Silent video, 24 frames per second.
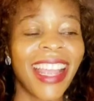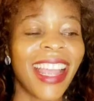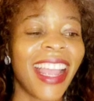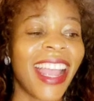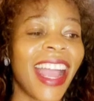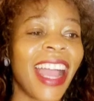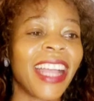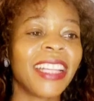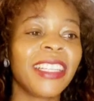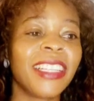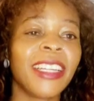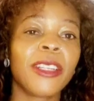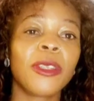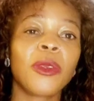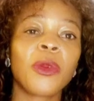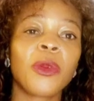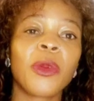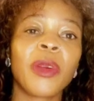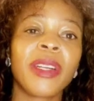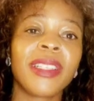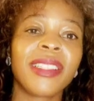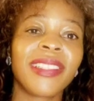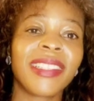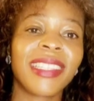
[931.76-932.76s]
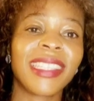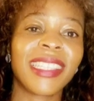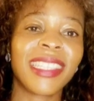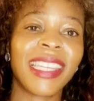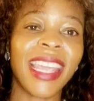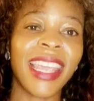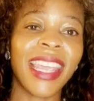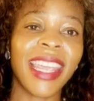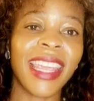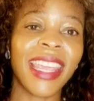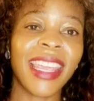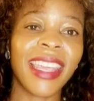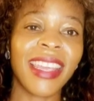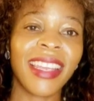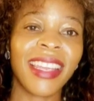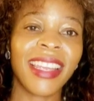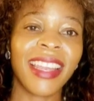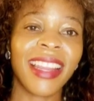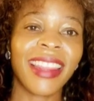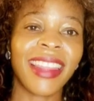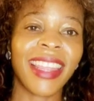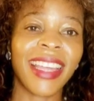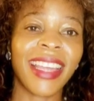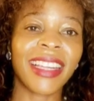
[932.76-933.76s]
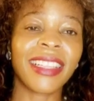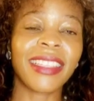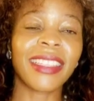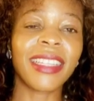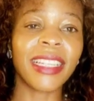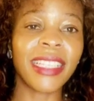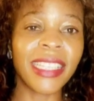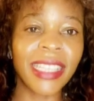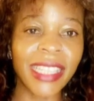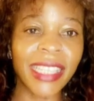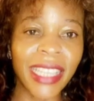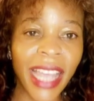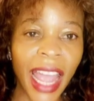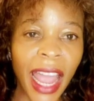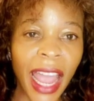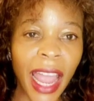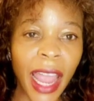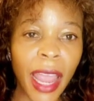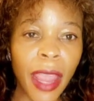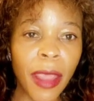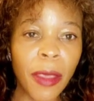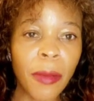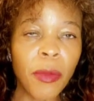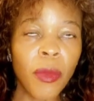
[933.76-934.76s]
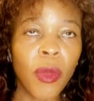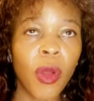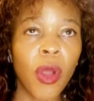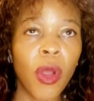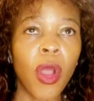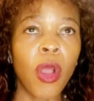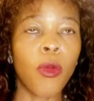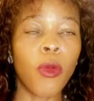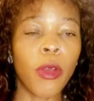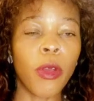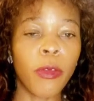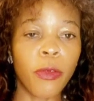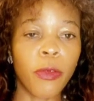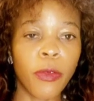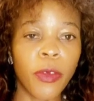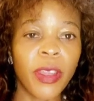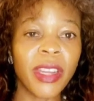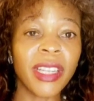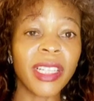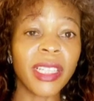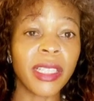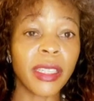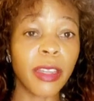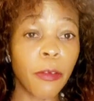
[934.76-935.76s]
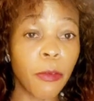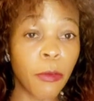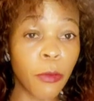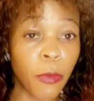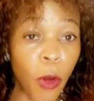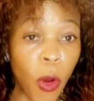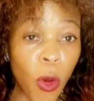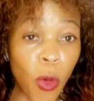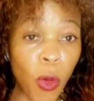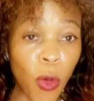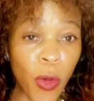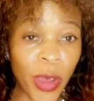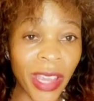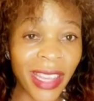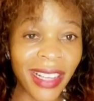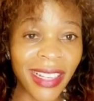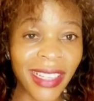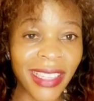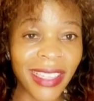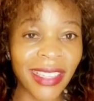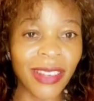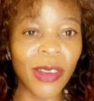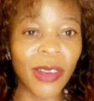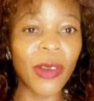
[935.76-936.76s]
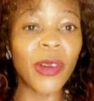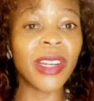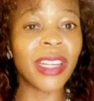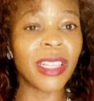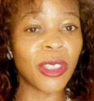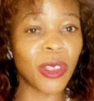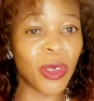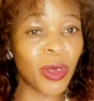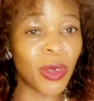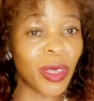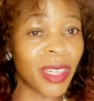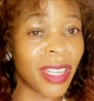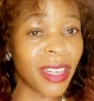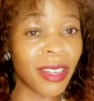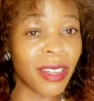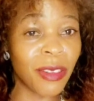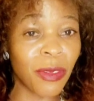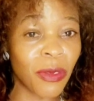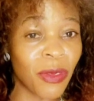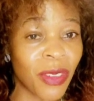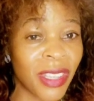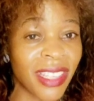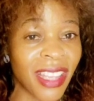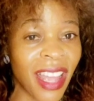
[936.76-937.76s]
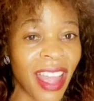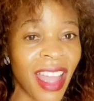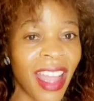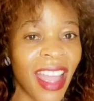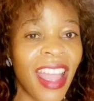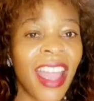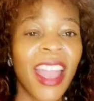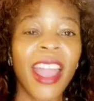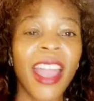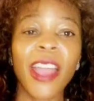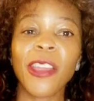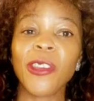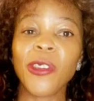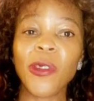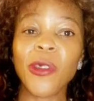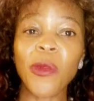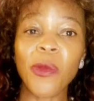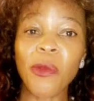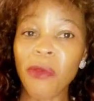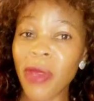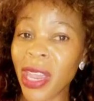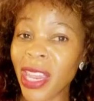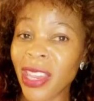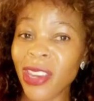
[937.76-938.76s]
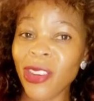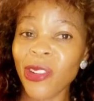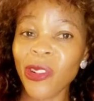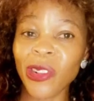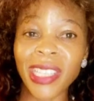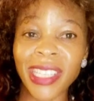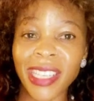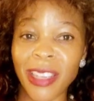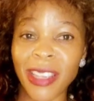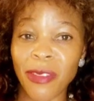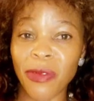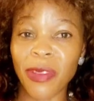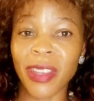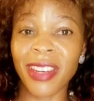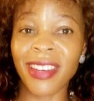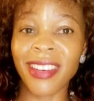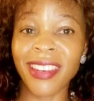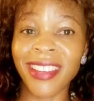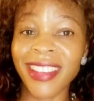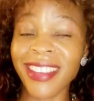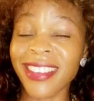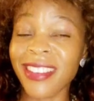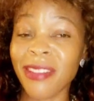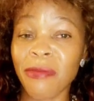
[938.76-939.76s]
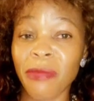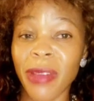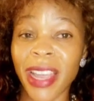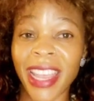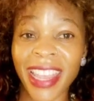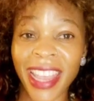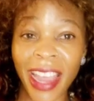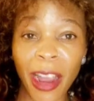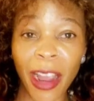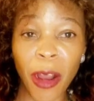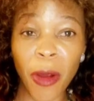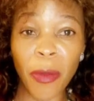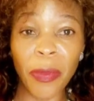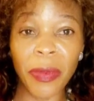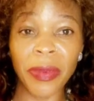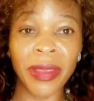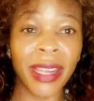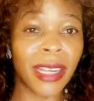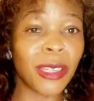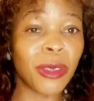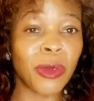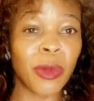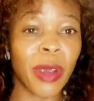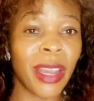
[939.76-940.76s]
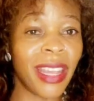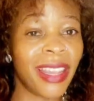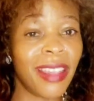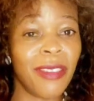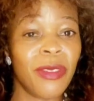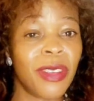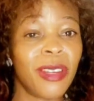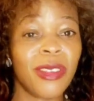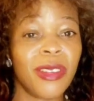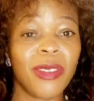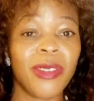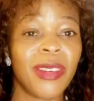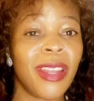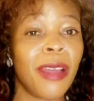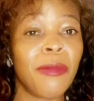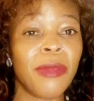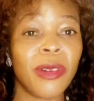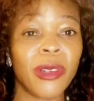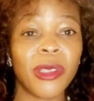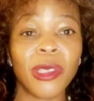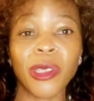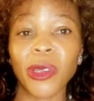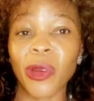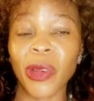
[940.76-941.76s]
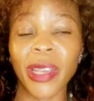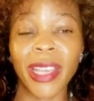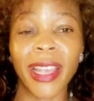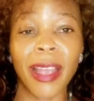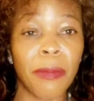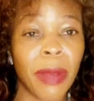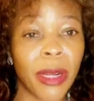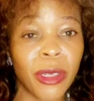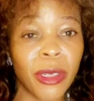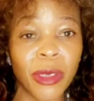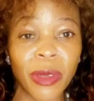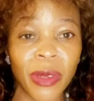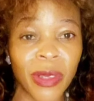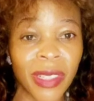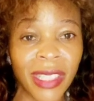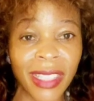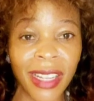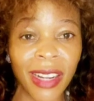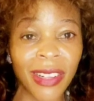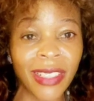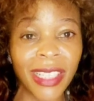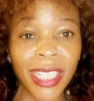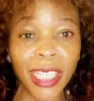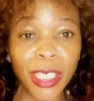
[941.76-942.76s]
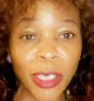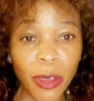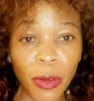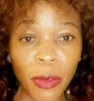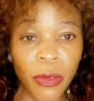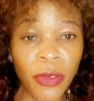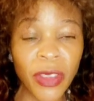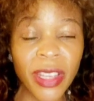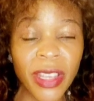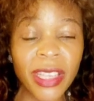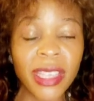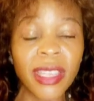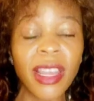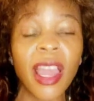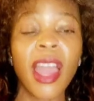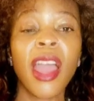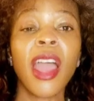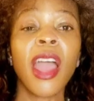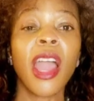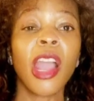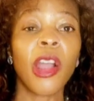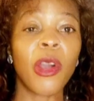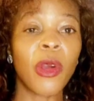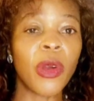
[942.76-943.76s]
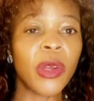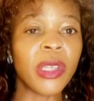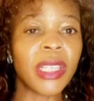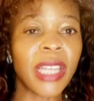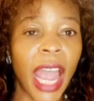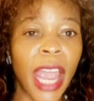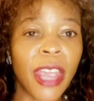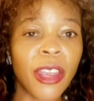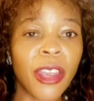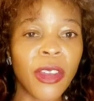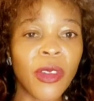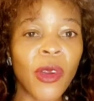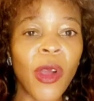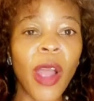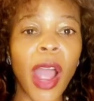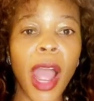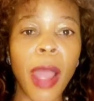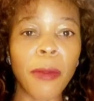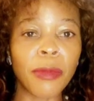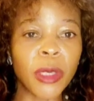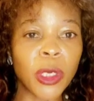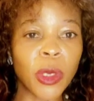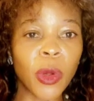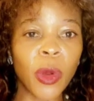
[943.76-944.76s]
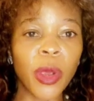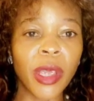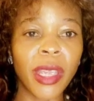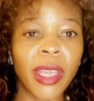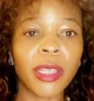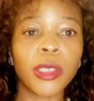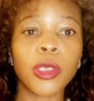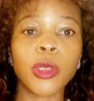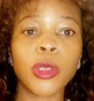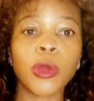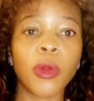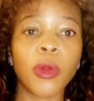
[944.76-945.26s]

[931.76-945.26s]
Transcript: I just want to say that the time we finish the 4 weeks on the student visa, you may not even need my help. That's why even today I'm not talking about consultation fees, because I know I'm talking